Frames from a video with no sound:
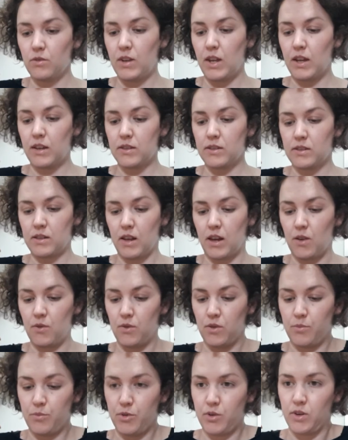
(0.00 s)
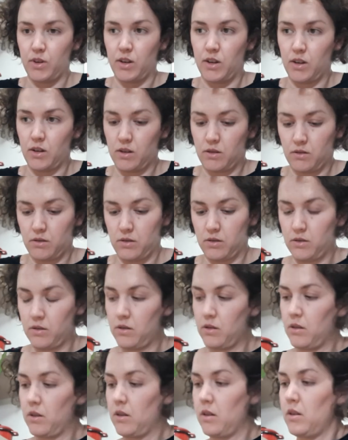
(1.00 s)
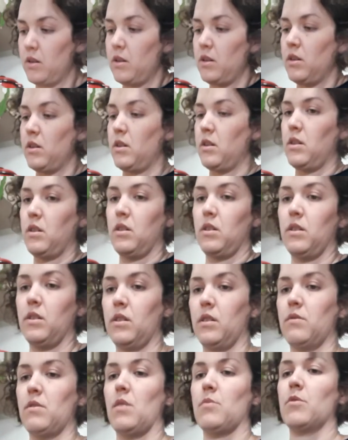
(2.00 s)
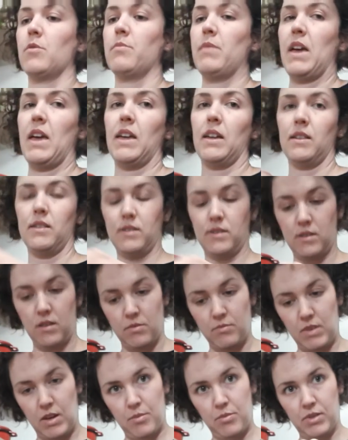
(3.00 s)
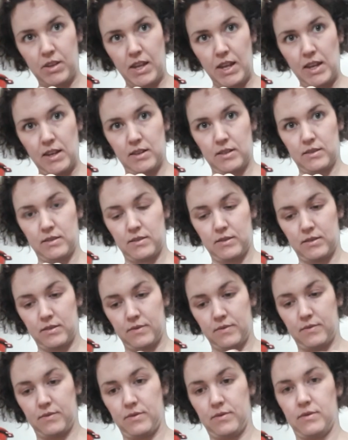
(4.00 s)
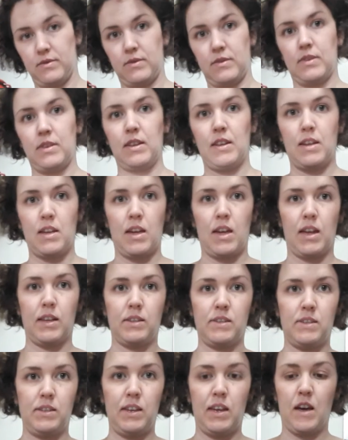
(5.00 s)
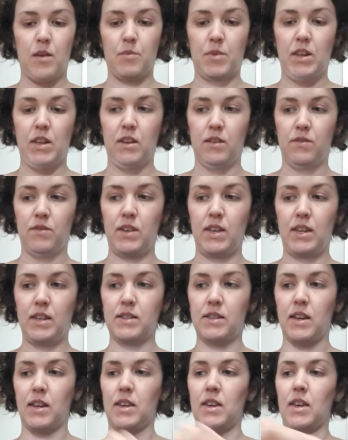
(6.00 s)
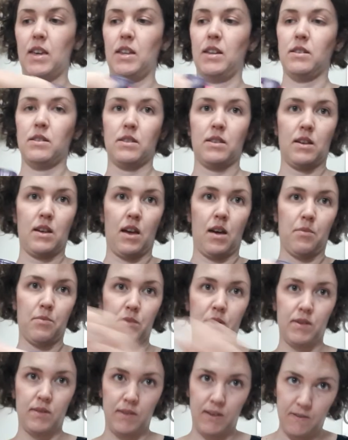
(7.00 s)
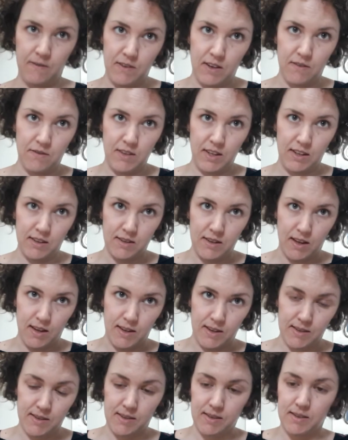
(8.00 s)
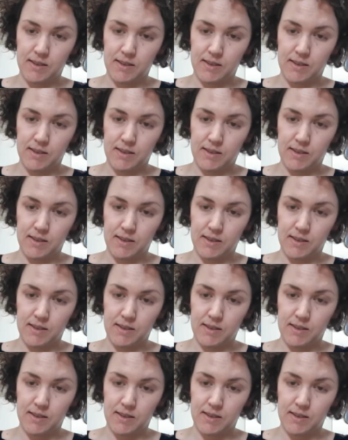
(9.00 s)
next I will put the rubber bands on my plate and see how many of these I can get into the cup in 15 seconds.